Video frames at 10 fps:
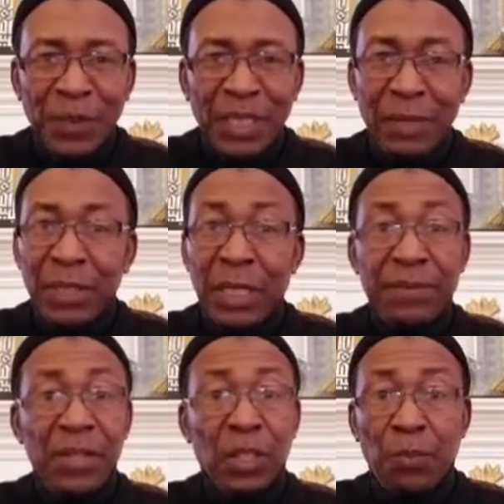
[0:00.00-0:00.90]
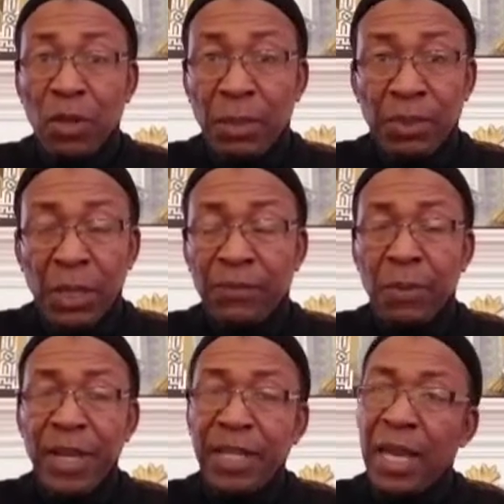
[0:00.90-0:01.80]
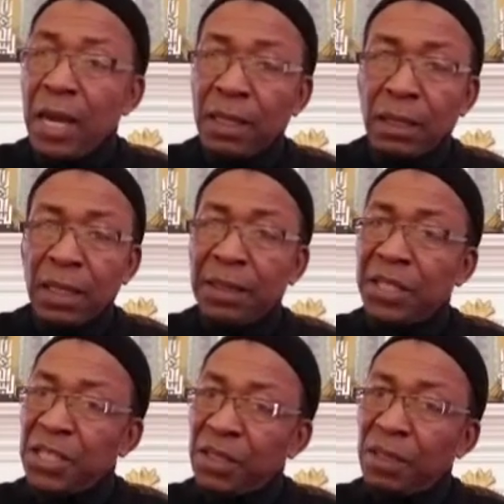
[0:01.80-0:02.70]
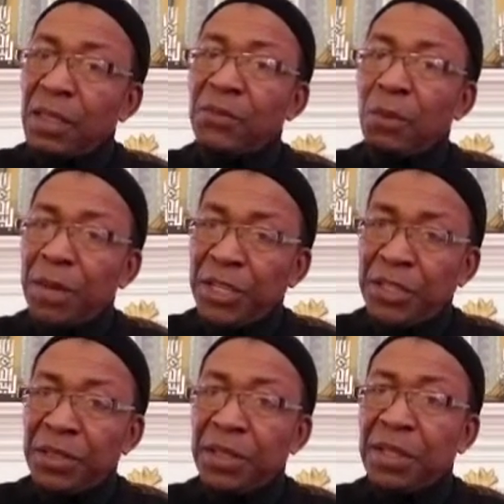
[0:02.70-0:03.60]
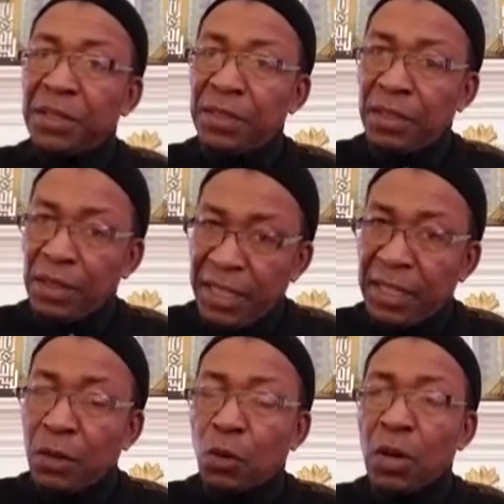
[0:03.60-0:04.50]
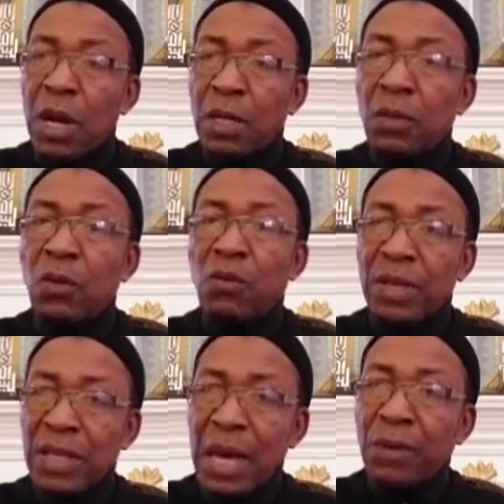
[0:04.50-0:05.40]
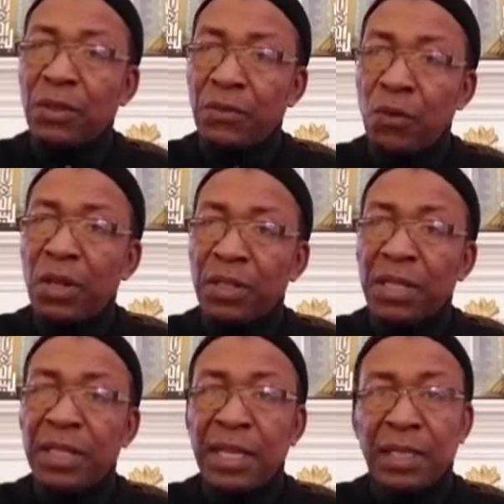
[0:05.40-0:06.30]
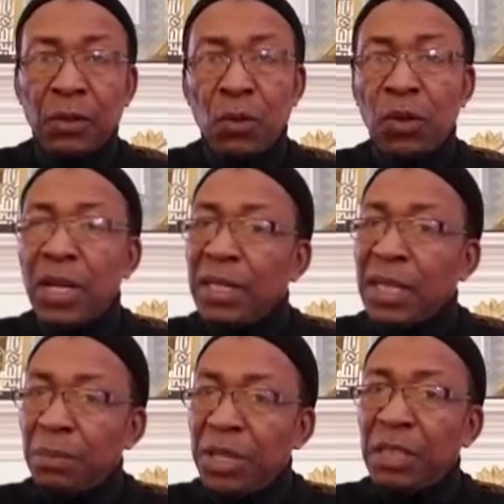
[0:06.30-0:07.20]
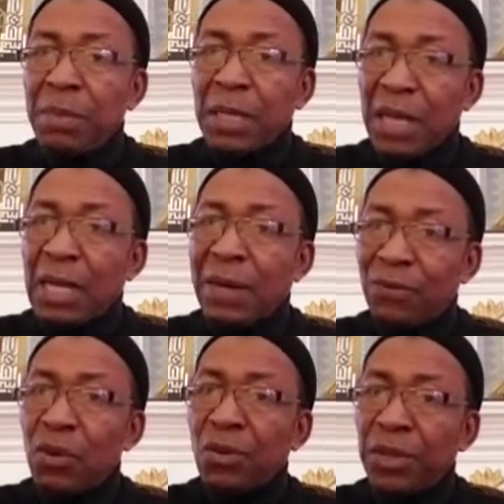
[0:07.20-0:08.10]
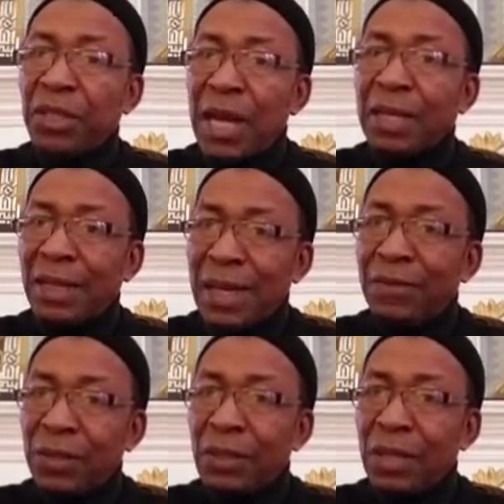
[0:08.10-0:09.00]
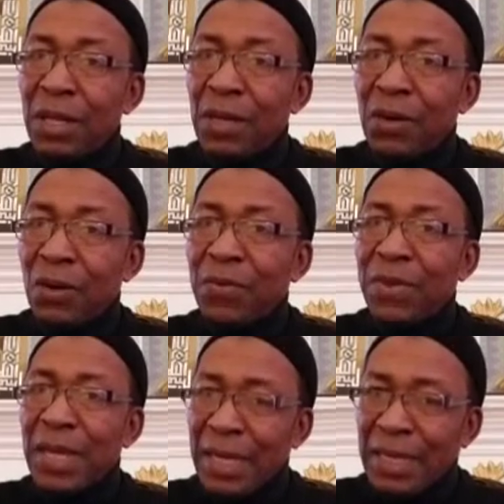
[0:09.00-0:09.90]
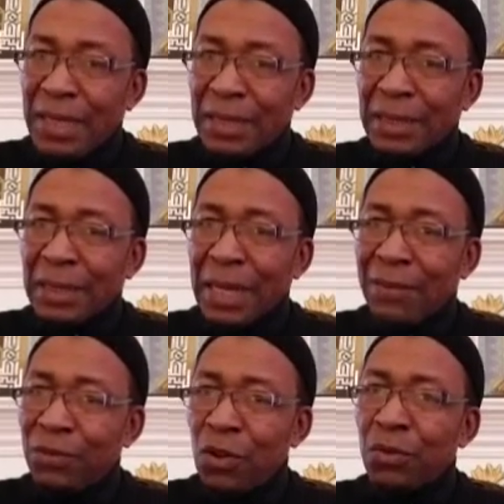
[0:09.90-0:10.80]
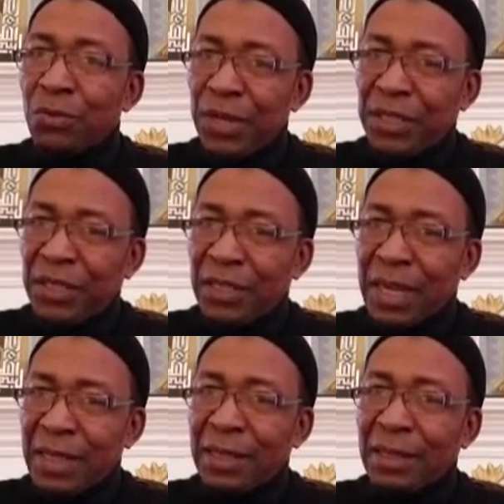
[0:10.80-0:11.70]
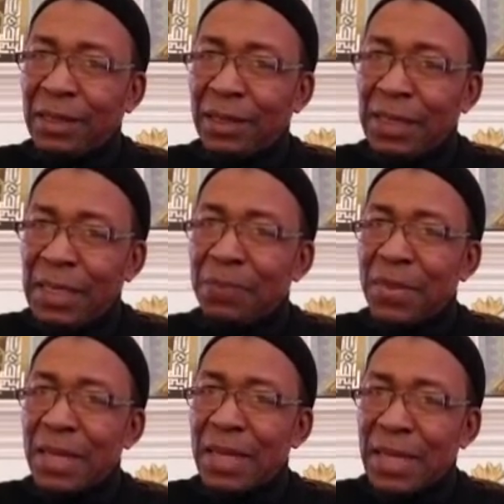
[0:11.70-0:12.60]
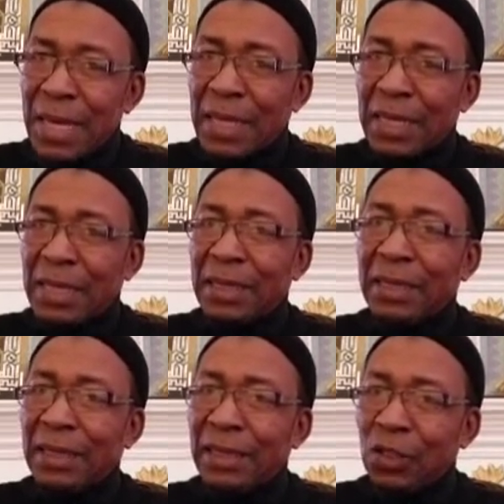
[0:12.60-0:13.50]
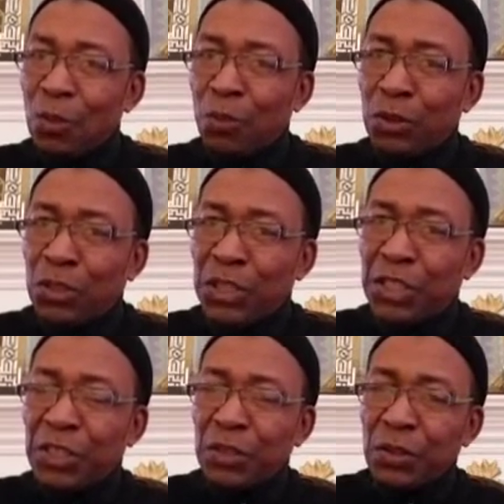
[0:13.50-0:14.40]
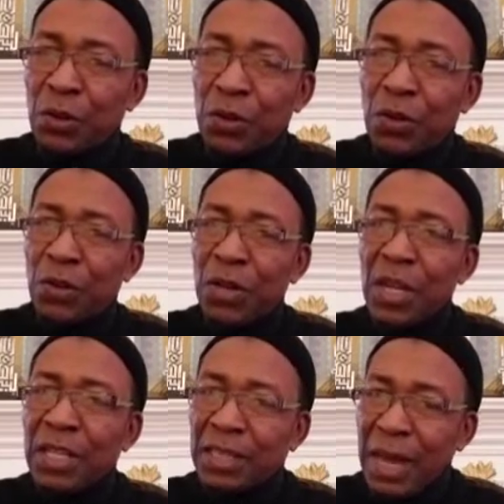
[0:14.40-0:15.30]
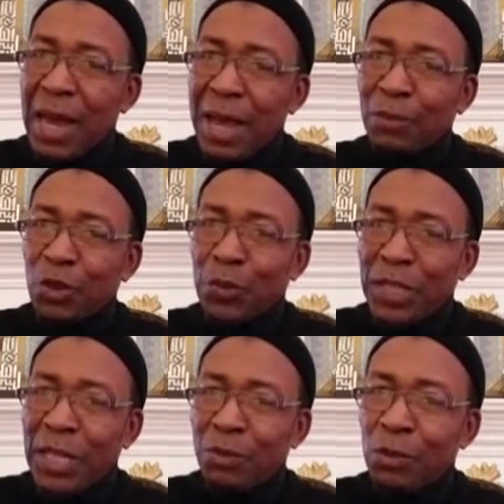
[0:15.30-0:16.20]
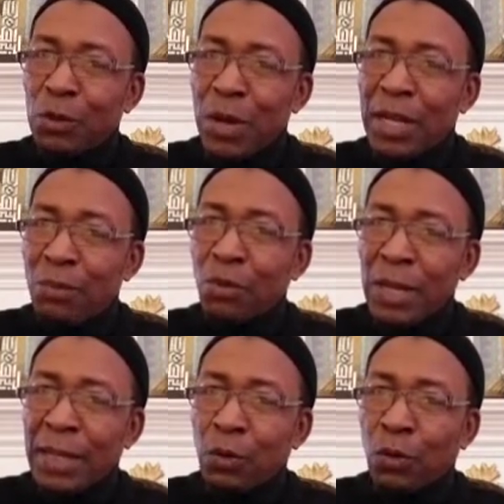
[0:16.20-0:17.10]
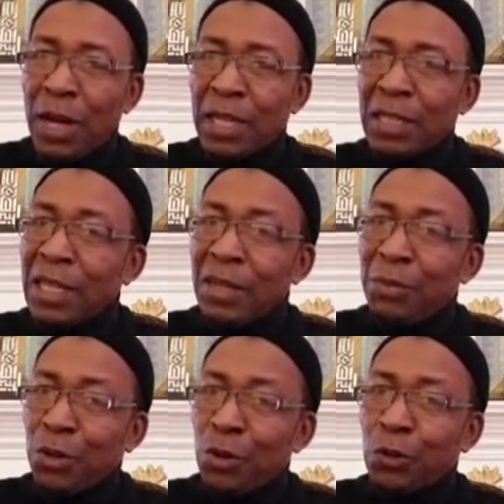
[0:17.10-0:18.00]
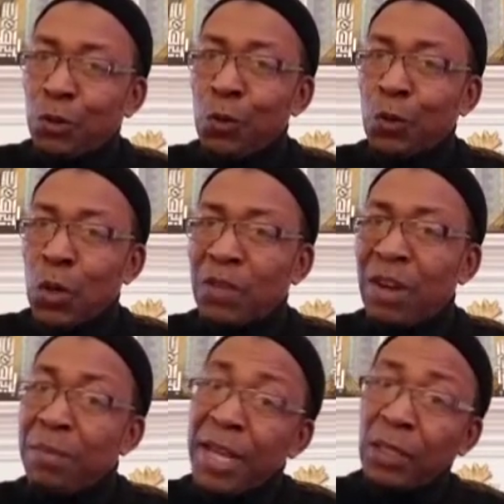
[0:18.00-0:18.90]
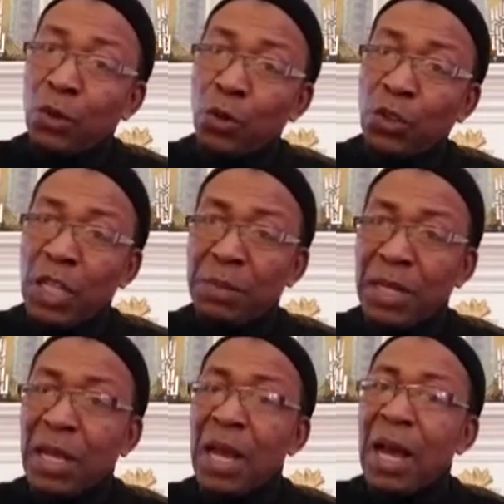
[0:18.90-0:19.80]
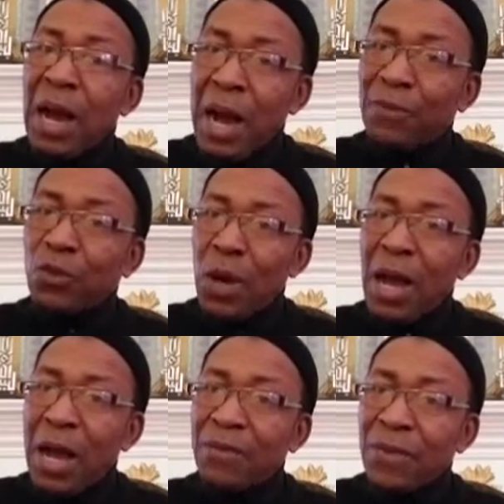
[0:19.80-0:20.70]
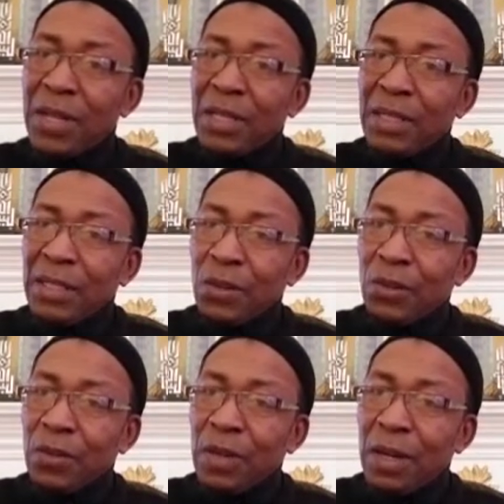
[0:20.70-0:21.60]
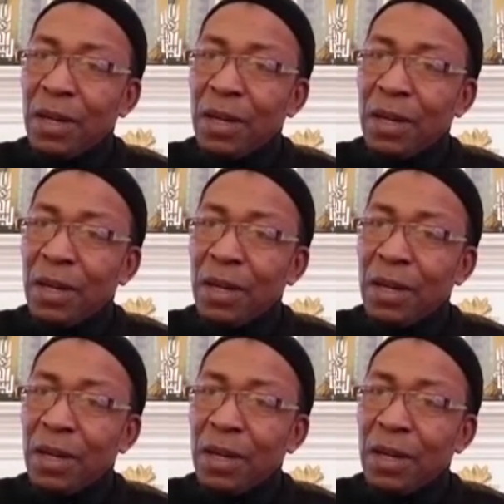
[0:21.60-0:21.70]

even if they support themselves from any angle. And this information is in the Quran over 1,400 years ago. That means mankind have not reached that level of thinking, have not reached that deep thinking, you know, position or time to be able to write a book like the Quran, because whosoever make those statements have to have, you know,